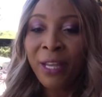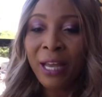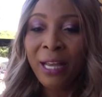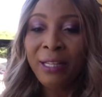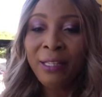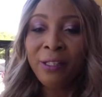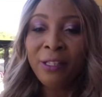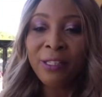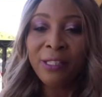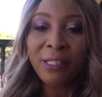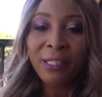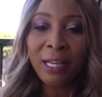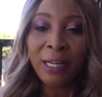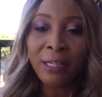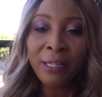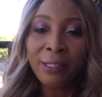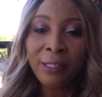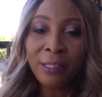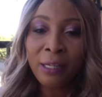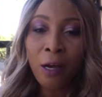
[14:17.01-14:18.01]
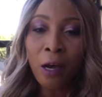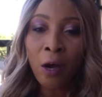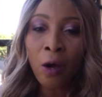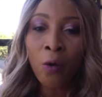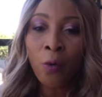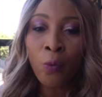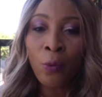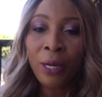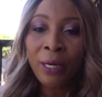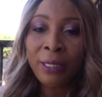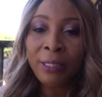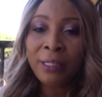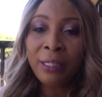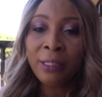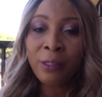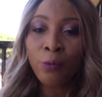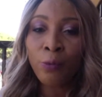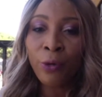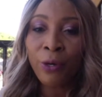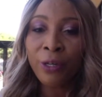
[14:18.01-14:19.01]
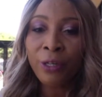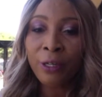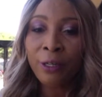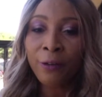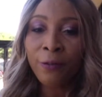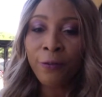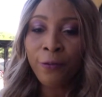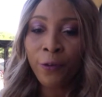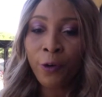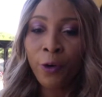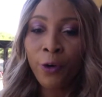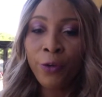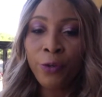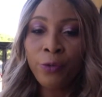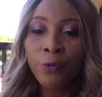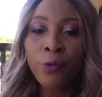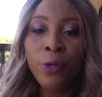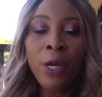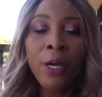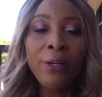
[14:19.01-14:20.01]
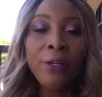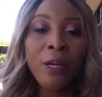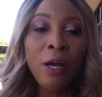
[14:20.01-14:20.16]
and just tell us how well it is working for you.